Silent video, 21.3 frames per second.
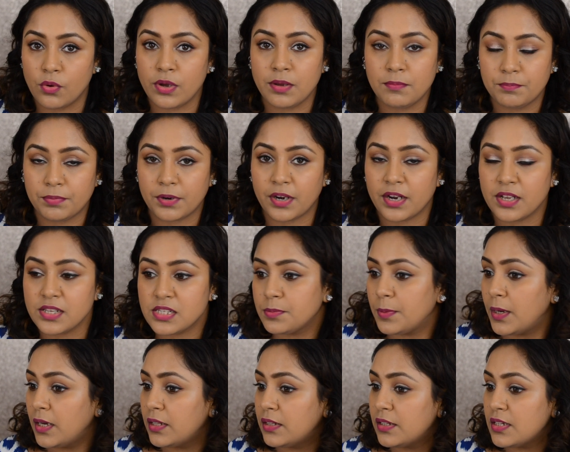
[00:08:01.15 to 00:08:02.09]
impressed
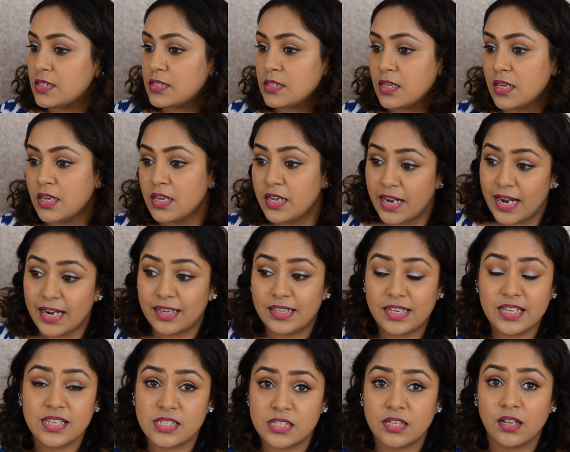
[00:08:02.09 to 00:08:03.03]
by this. At
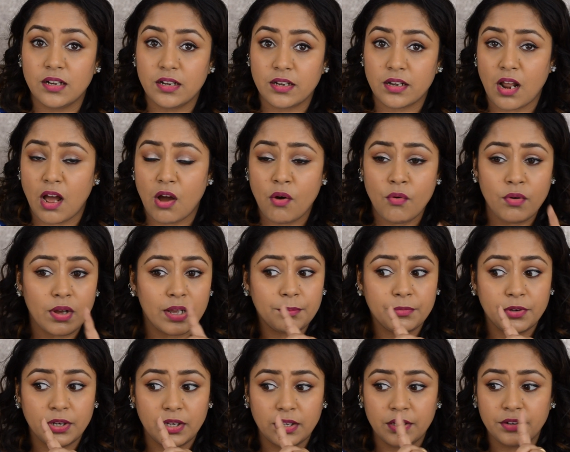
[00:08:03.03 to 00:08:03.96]
least till now, I'm
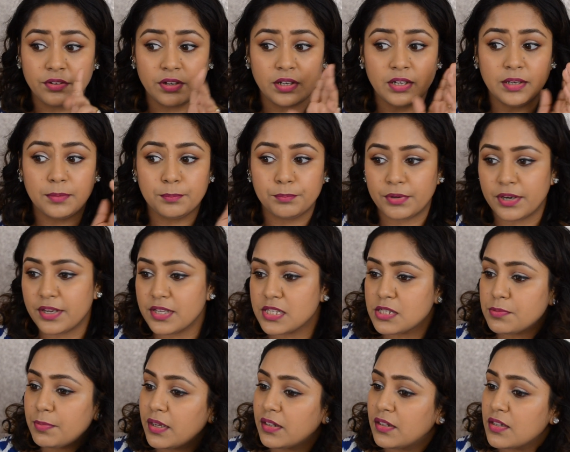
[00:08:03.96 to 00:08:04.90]
really
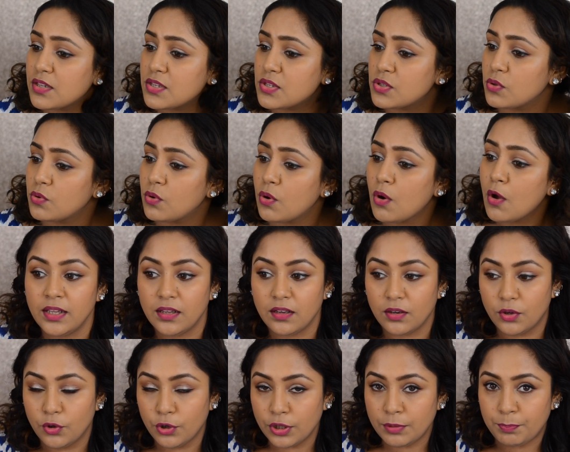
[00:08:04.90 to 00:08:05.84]
impressed by this. So the
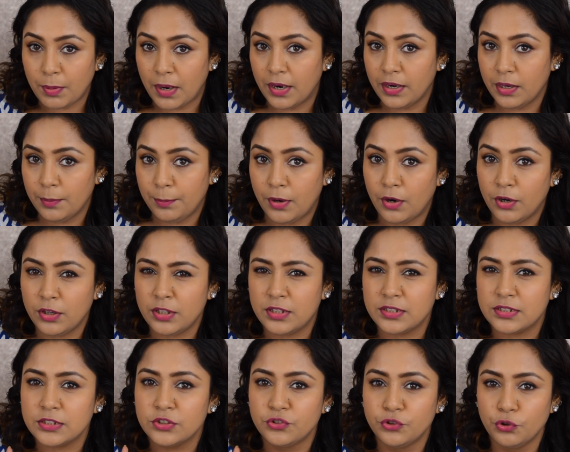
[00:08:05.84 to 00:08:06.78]
good part about
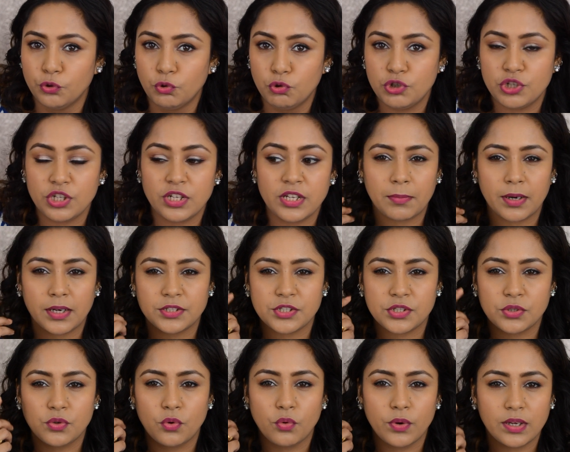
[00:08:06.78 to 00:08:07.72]
this is usually I
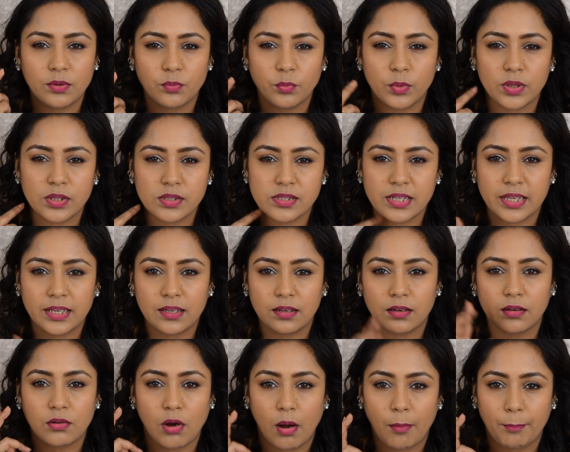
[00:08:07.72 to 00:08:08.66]
just go in with like
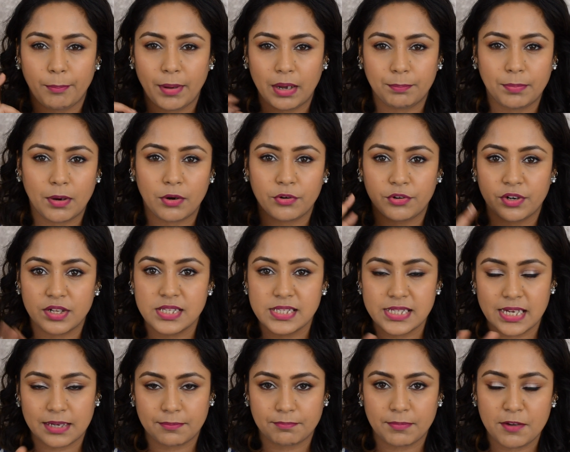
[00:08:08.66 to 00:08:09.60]
a compact powder and
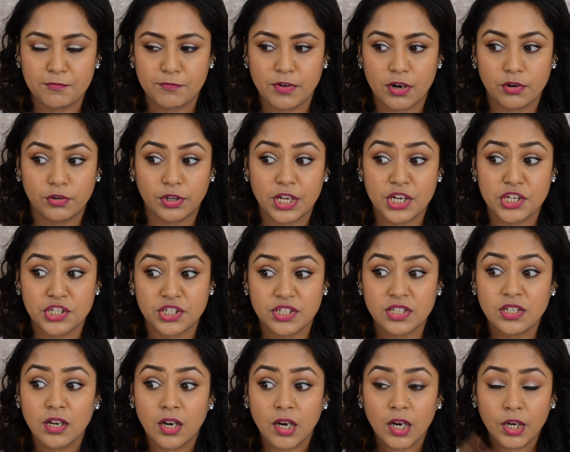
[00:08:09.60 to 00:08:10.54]
set my foundation.
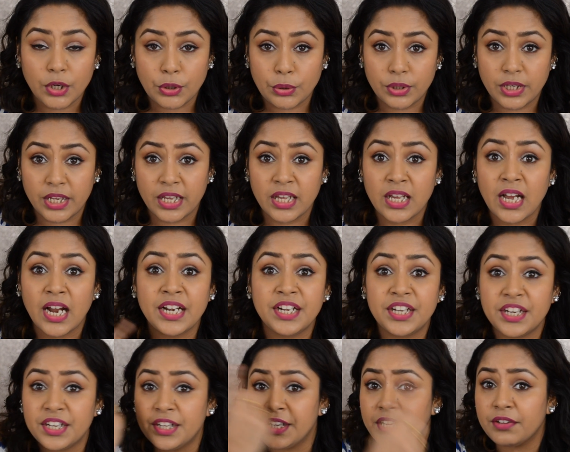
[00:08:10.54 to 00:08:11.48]
Today I
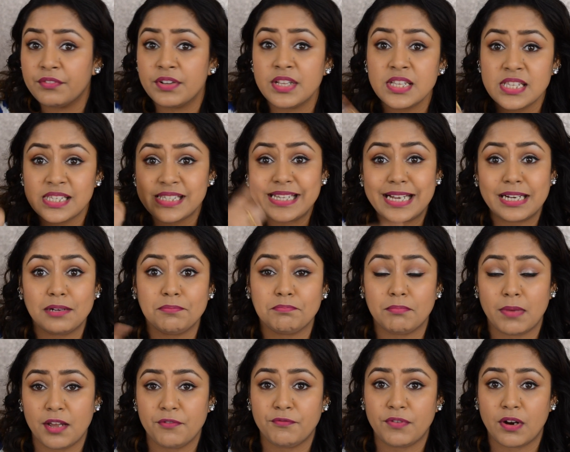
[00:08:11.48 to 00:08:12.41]
didn't even set
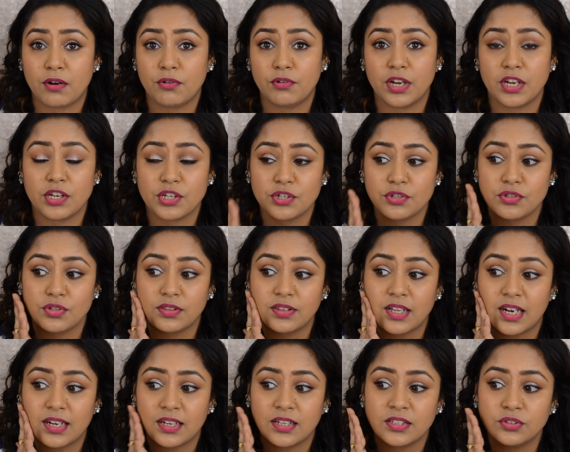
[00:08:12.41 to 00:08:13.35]
my foundation, so
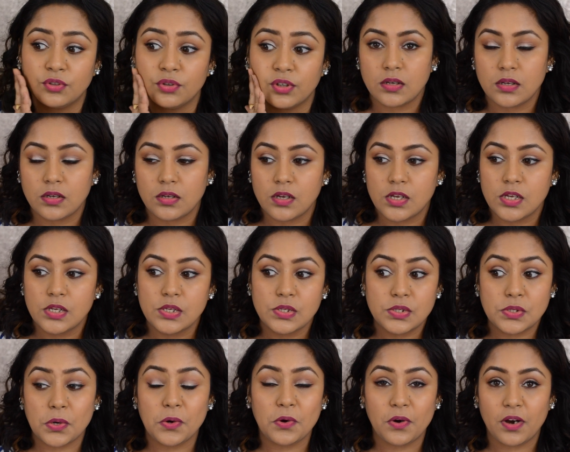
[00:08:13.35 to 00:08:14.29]
that is good.
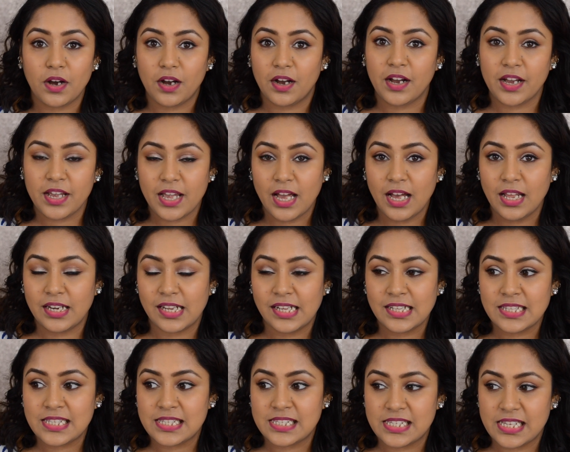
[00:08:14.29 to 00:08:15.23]
So yeah,
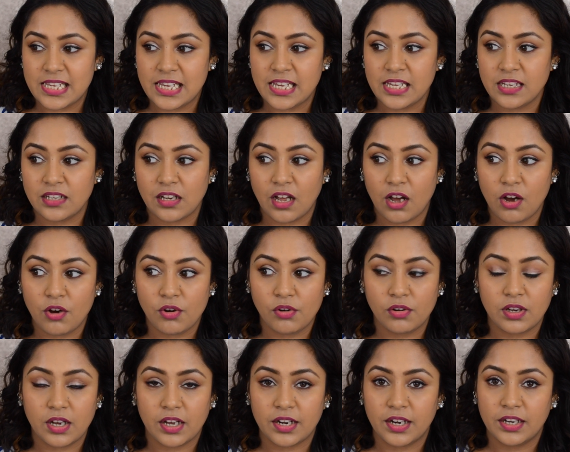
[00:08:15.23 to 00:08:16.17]
let's see. Now
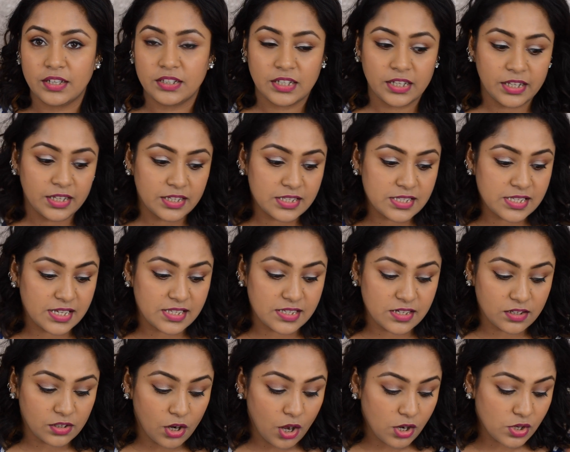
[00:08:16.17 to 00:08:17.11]
currently it's 6
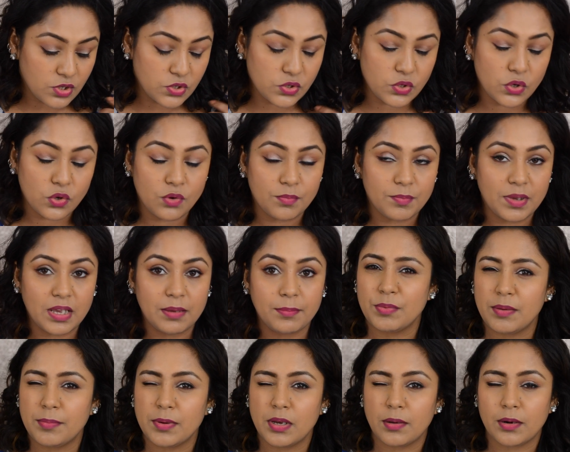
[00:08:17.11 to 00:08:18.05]
o'clock, so
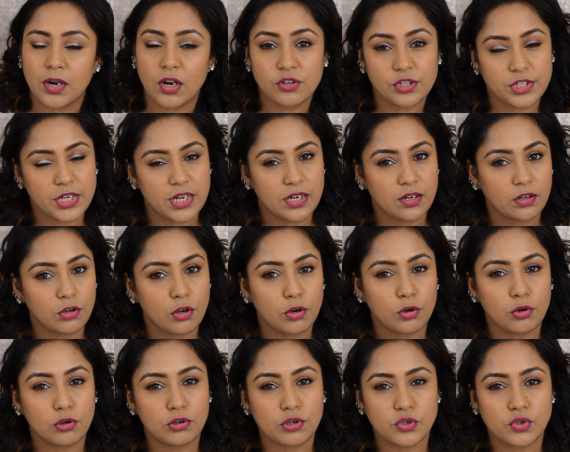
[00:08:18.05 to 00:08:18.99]
maybe around 10
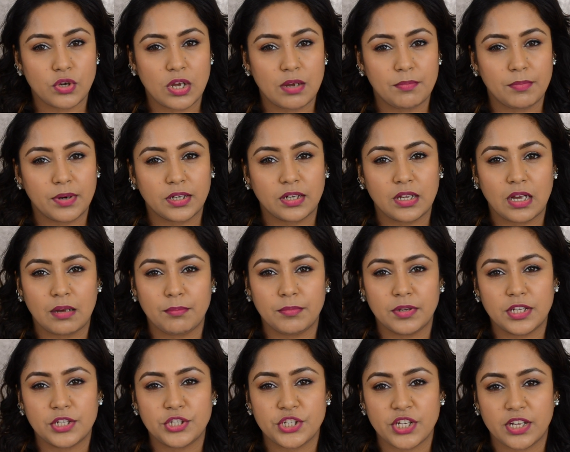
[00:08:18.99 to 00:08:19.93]
o'clock or so I might come
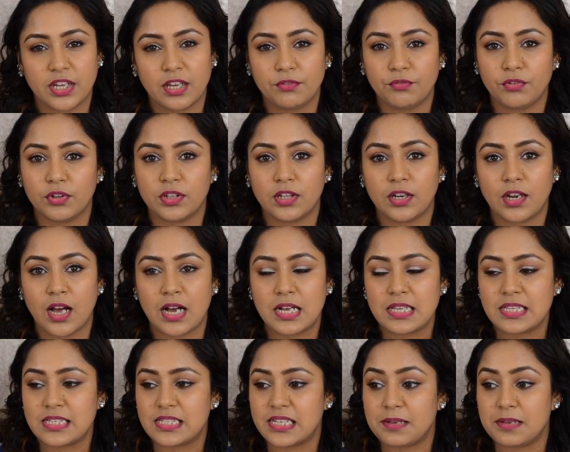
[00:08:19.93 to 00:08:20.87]
in and check in for the last